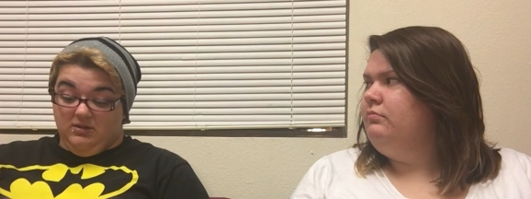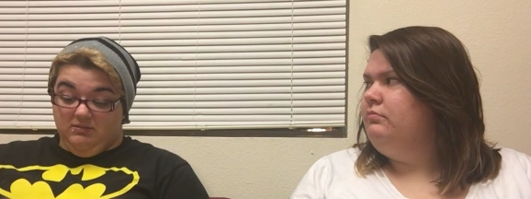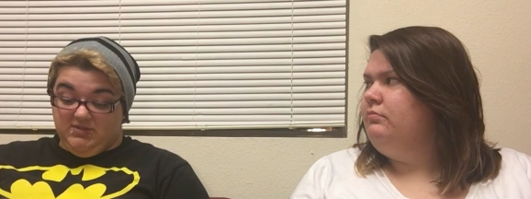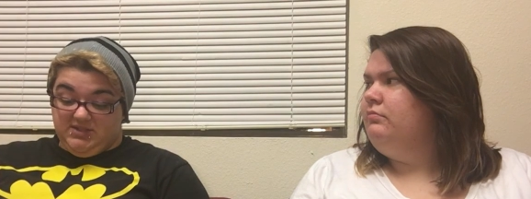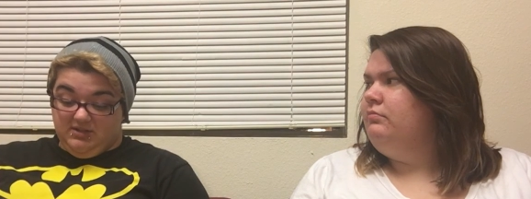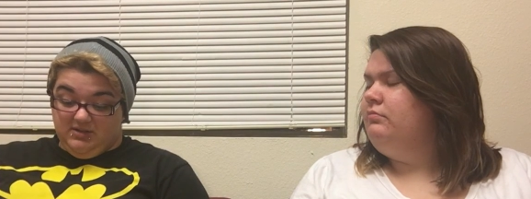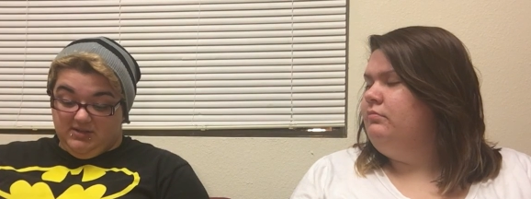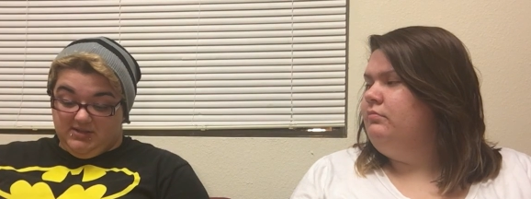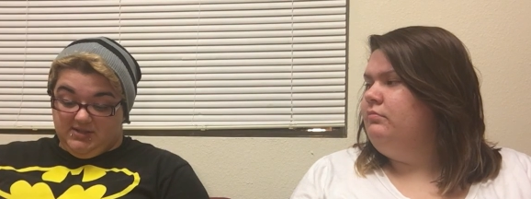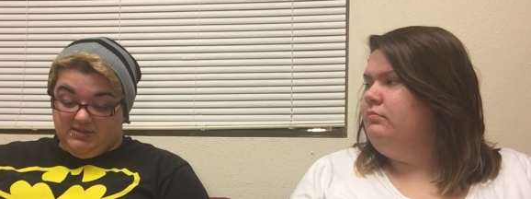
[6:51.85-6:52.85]
Speaker 1: The
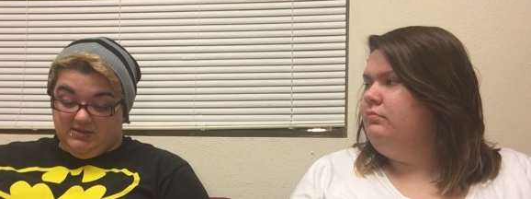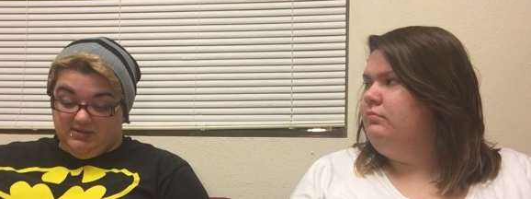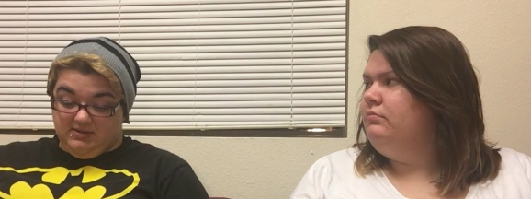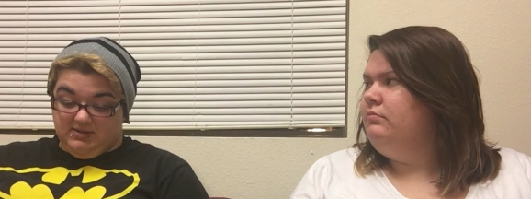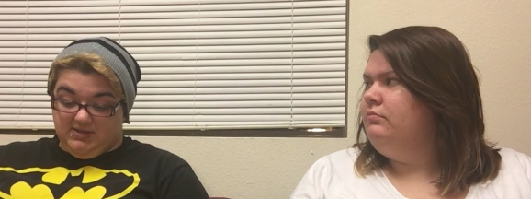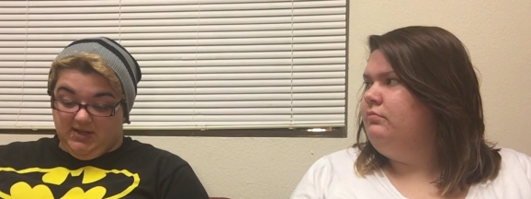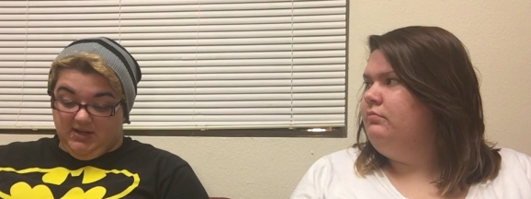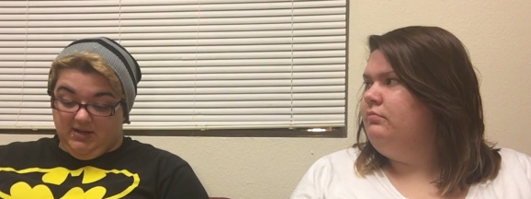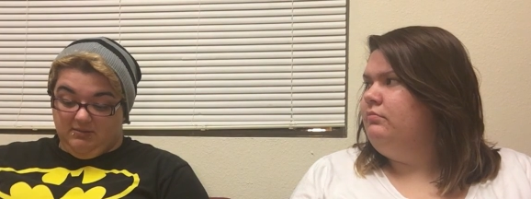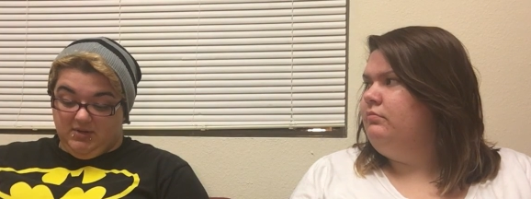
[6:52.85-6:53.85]
mysterious
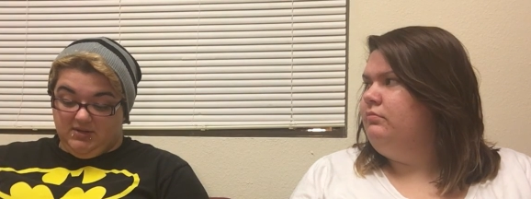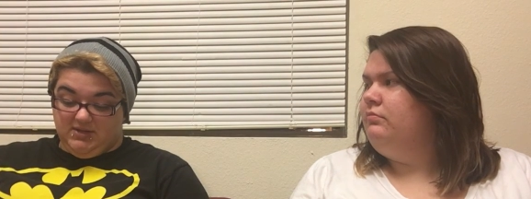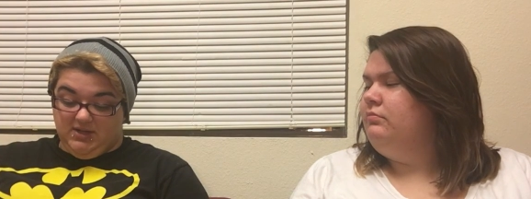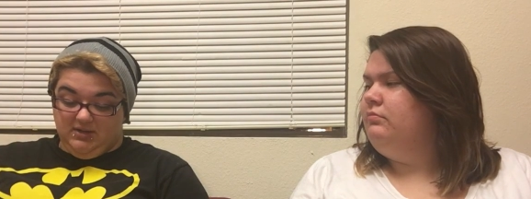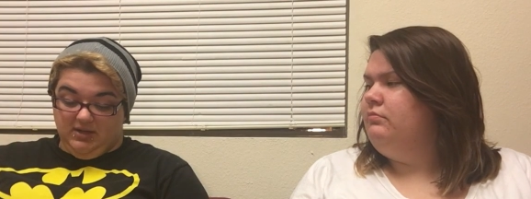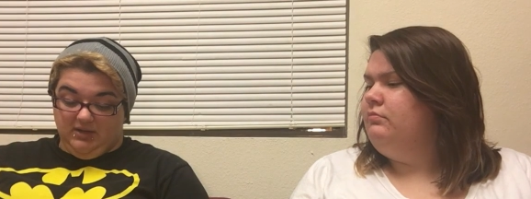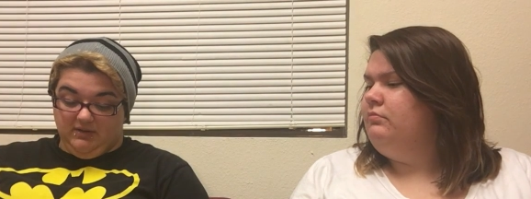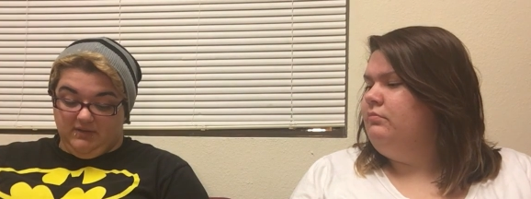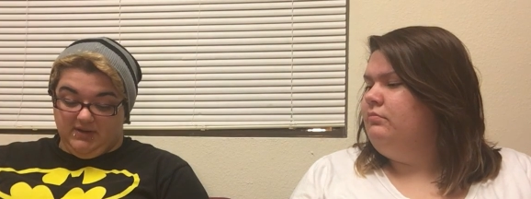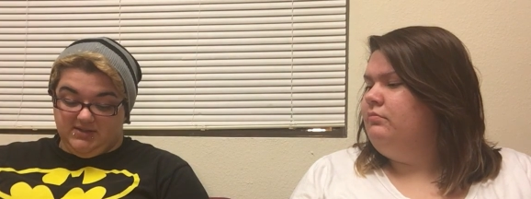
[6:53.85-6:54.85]
time-dilating
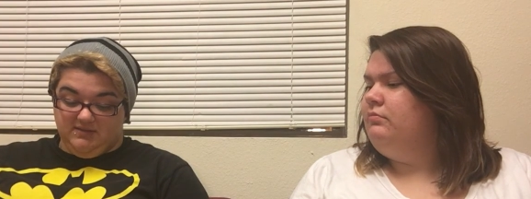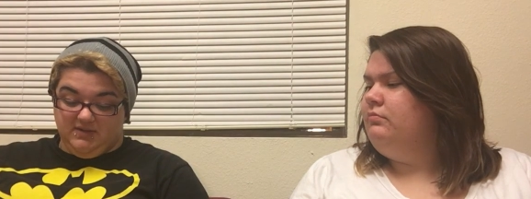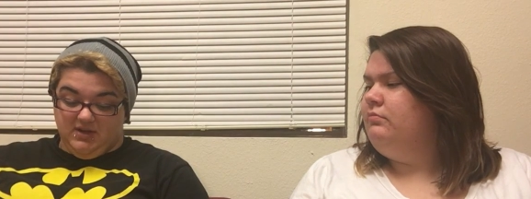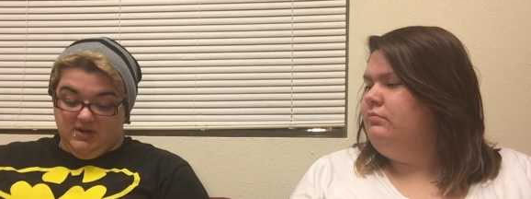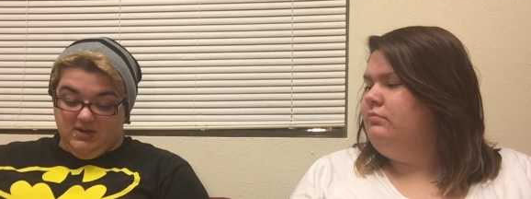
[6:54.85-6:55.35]
effects of